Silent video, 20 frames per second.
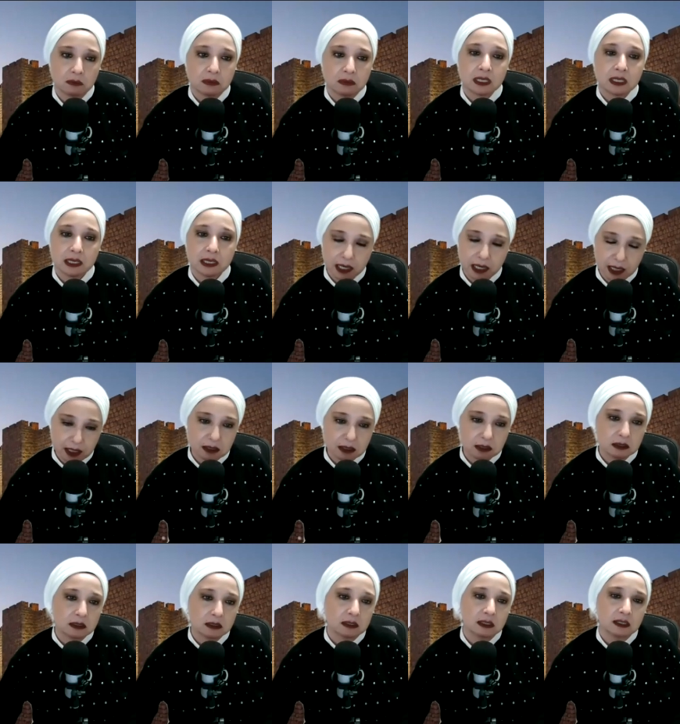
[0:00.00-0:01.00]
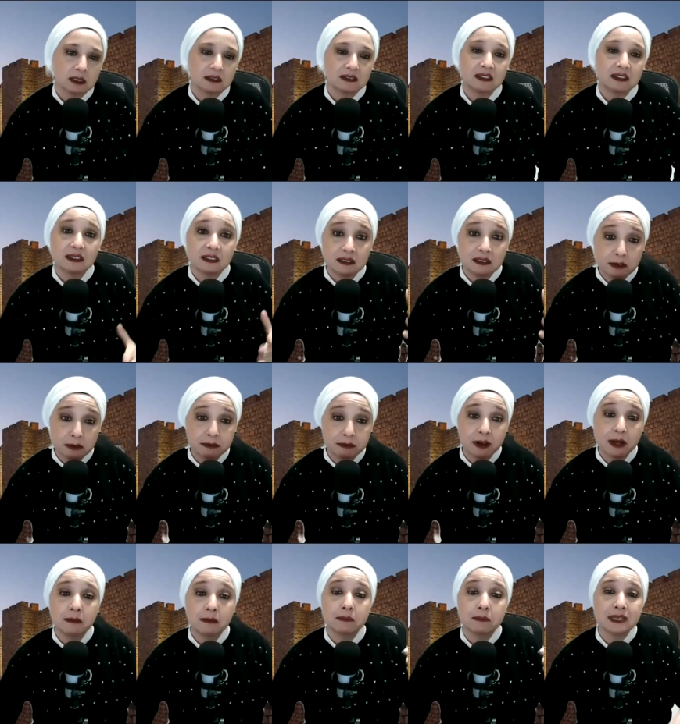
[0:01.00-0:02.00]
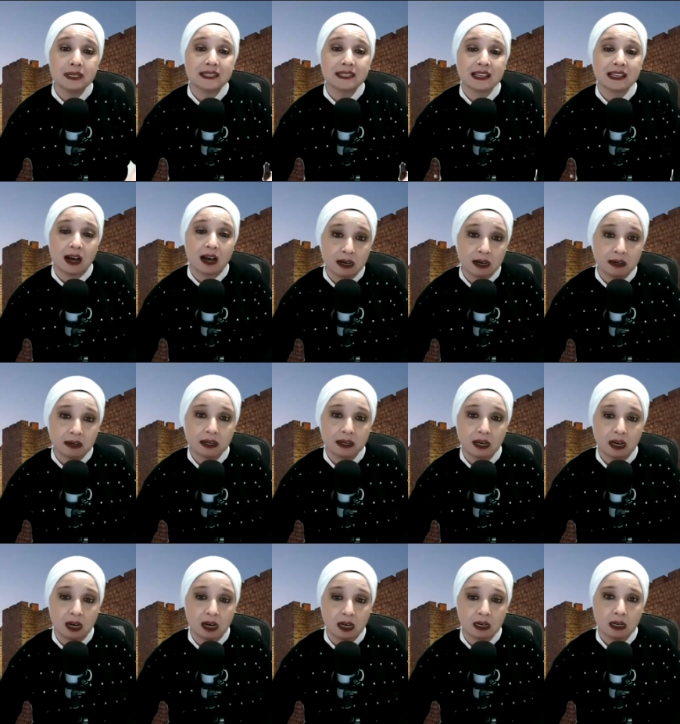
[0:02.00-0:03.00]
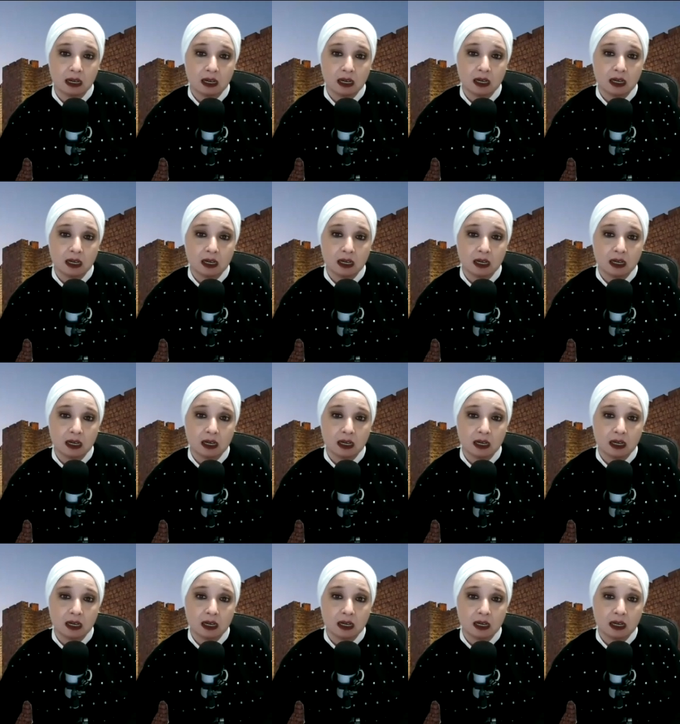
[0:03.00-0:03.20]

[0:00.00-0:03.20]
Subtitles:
Ken tirdefem b'sa'arecha,